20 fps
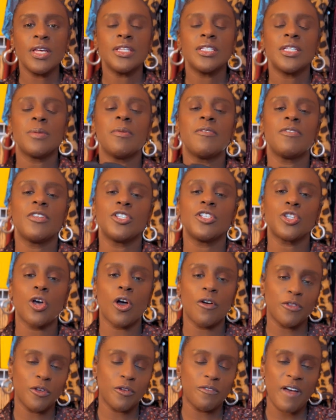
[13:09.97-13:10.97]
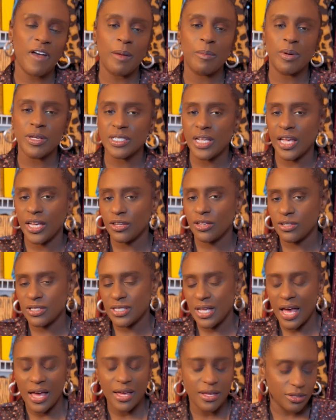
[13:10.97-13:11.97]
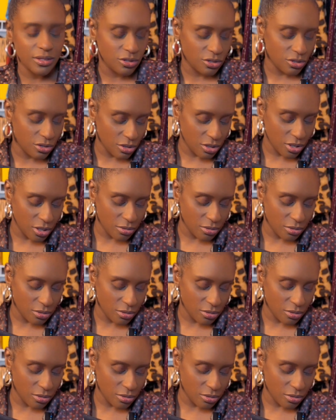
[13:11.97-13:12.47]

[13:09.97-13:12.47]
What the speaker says: some of the softer fabrics like your satin, your